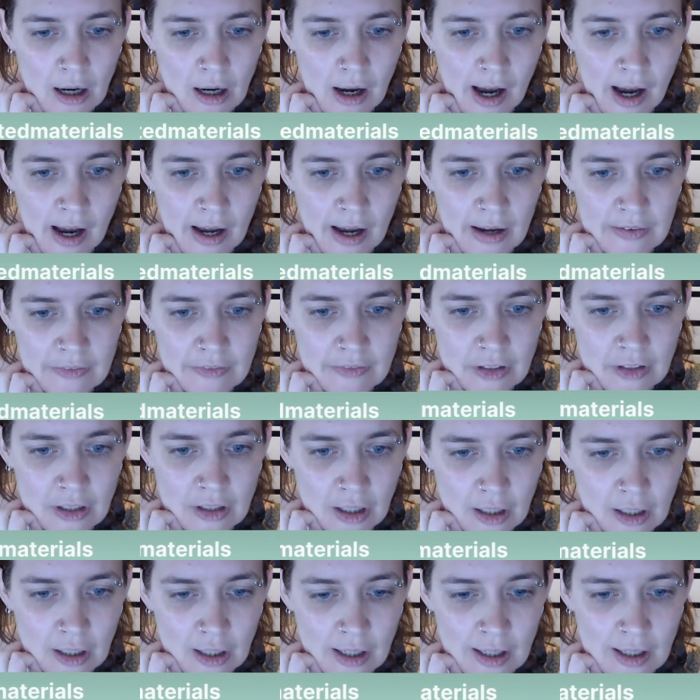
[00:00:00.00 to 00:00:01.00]
I've
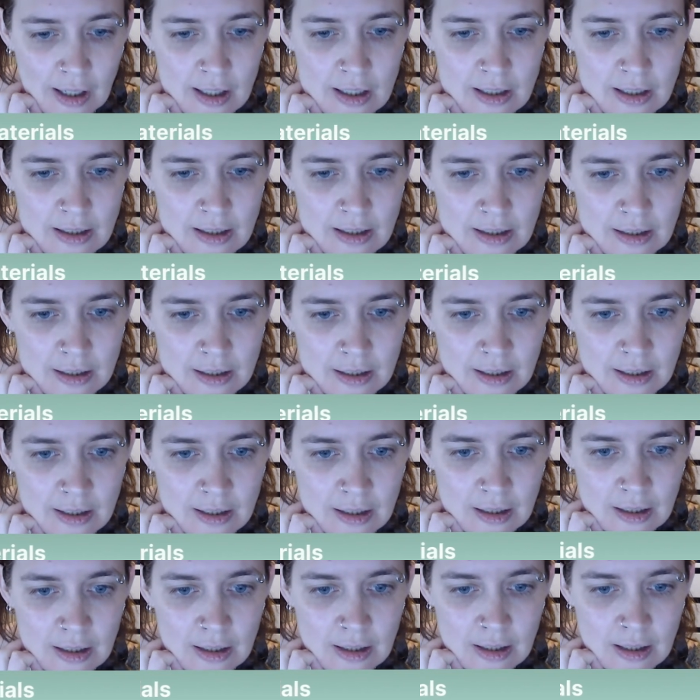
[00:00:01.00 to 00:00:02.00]
got
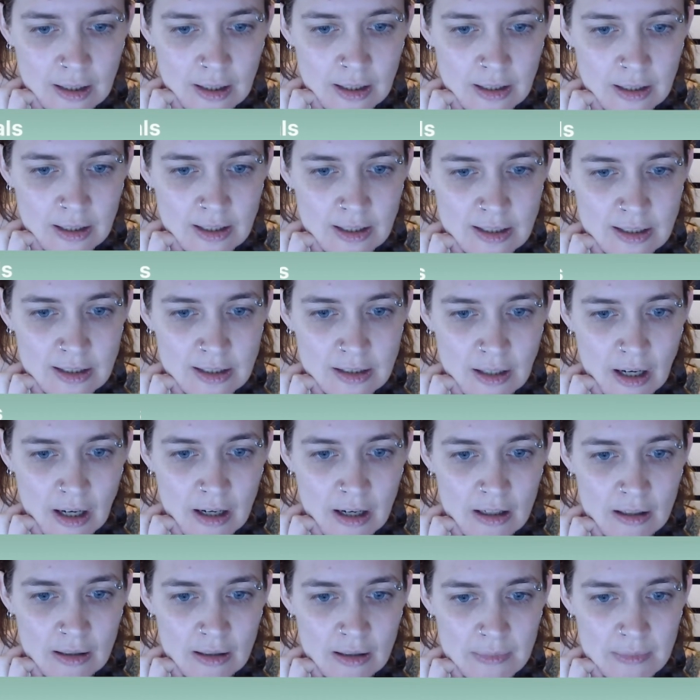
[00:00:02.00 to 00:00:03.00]

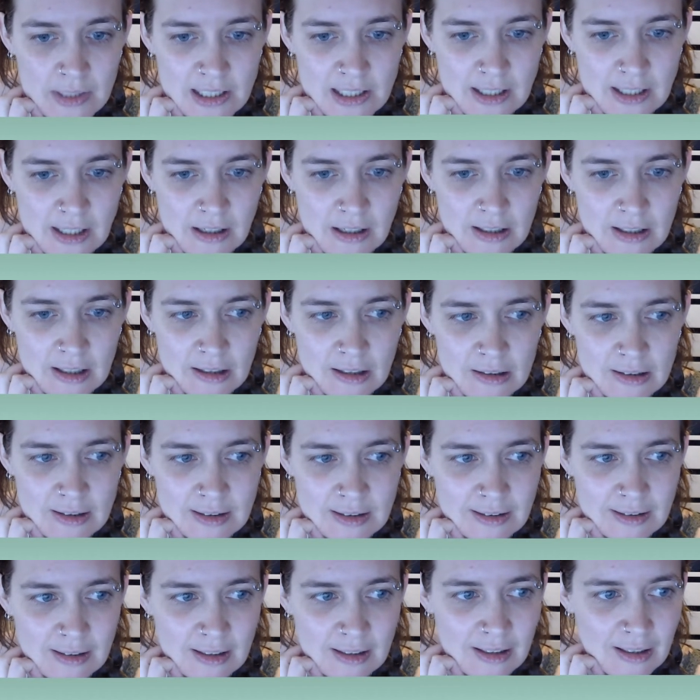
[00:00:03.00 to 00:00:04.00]
starter
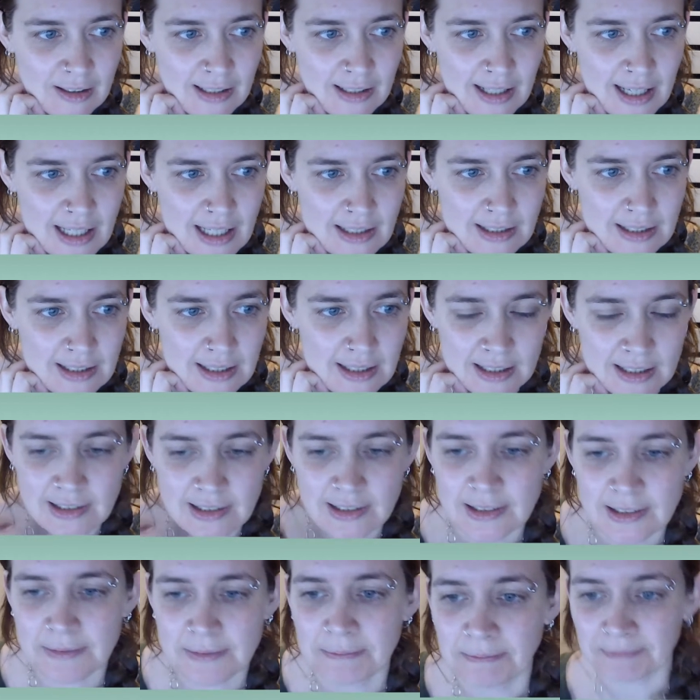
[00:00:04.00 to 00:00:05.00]
materials
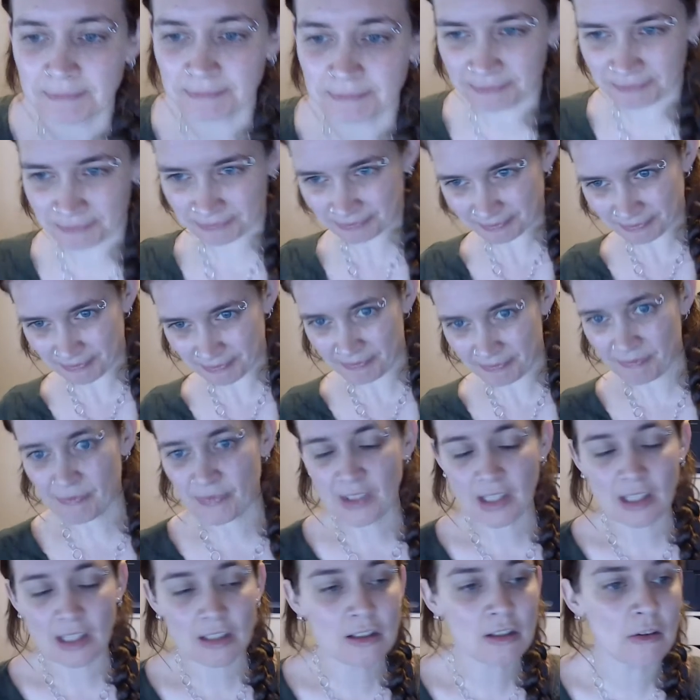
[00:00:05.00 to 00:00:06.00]
glazes.
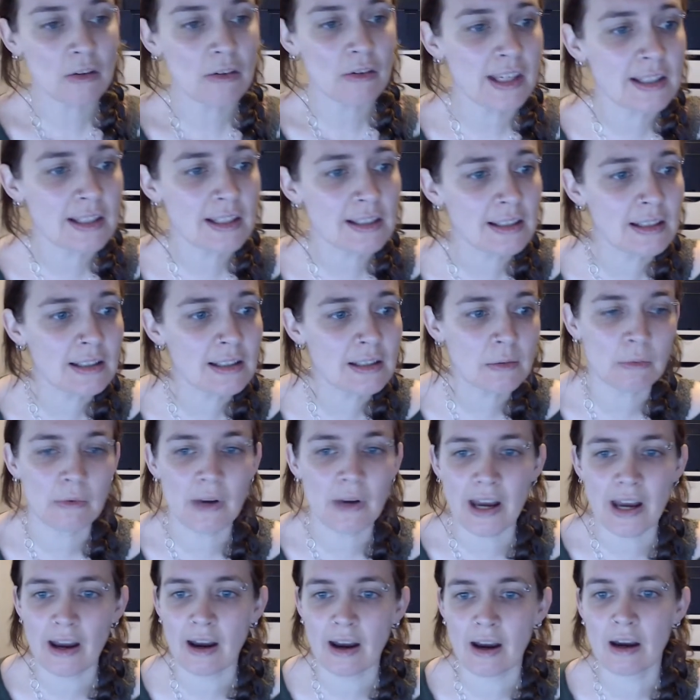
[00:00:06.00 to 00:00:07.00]
So this is
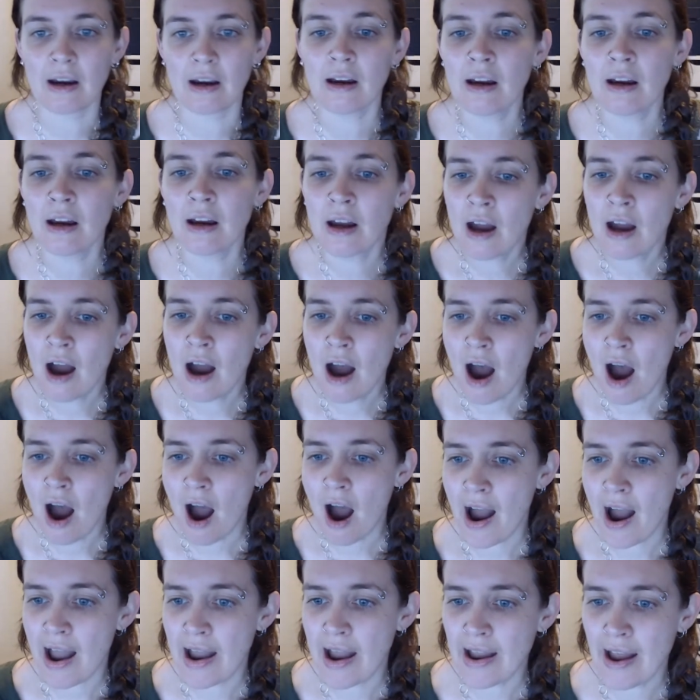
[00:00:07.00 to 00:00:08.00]
where
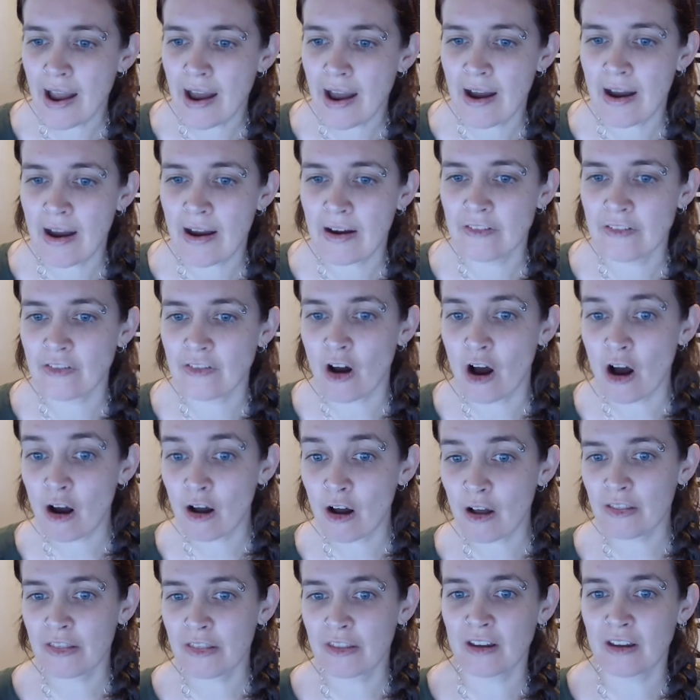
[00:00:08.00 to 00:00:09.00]
I have
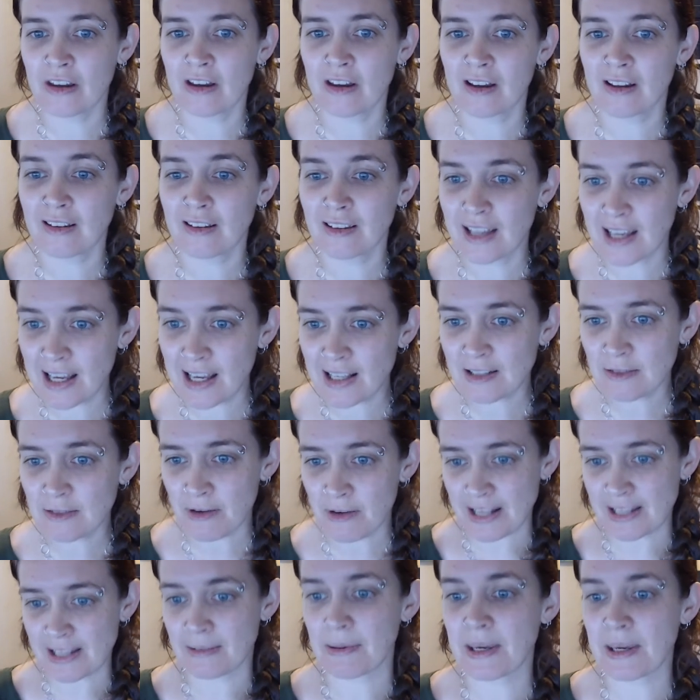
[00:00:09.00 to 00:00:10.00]
all the glaze
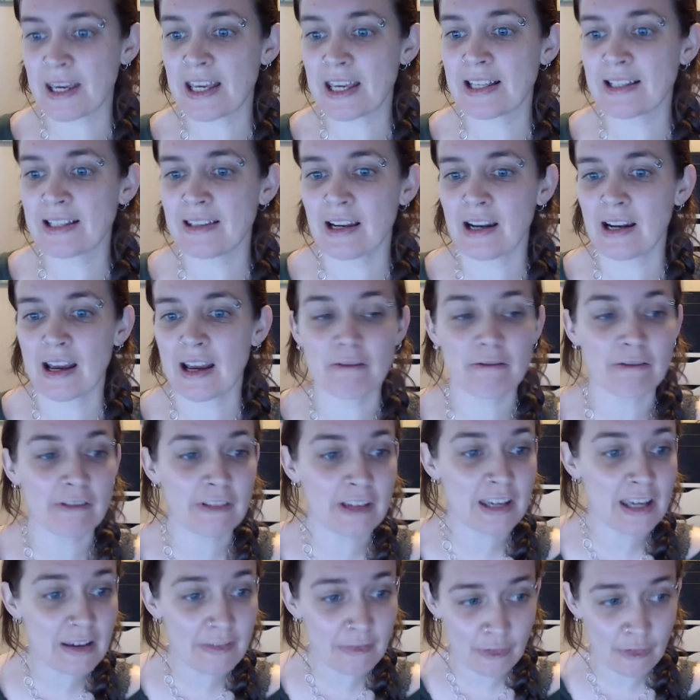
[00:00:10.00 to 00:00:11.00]
recipes that I
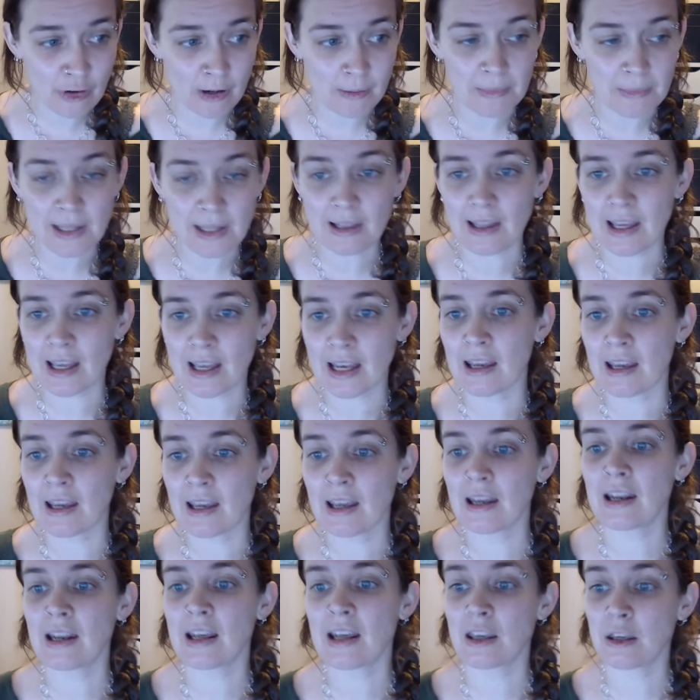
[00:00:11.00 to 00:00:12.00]

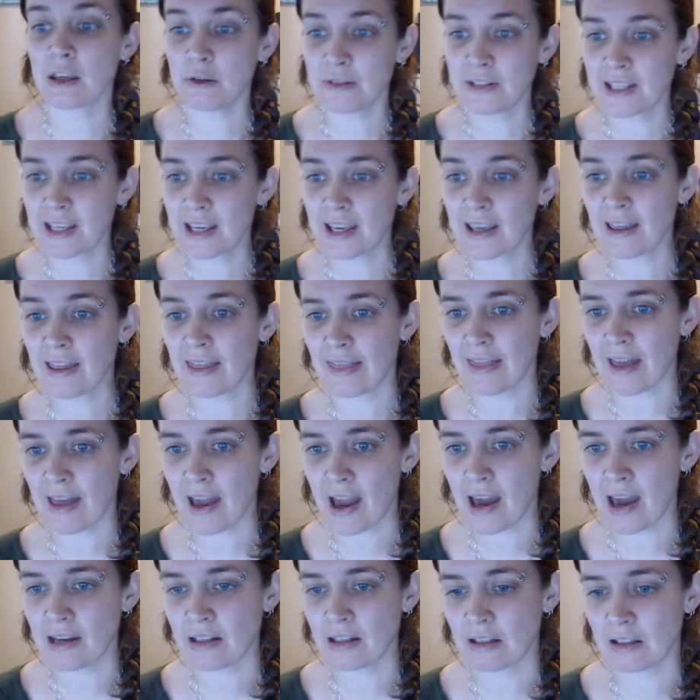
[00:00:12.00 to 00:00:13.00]
reformulated using
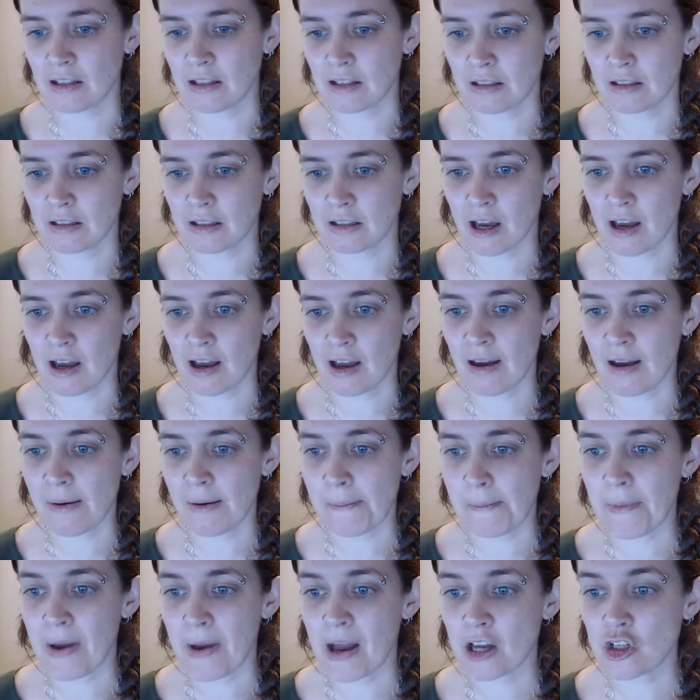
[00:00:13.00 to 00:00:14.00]
that
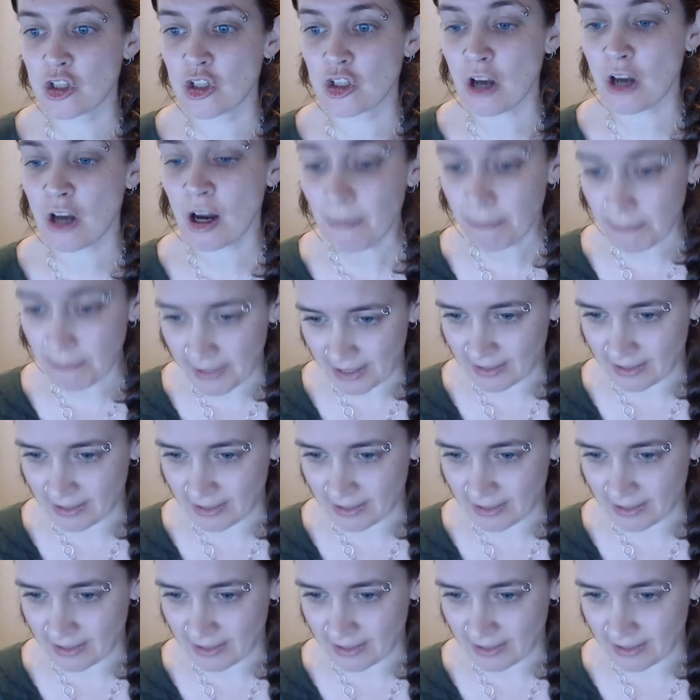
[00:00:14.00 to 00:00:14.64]
shopping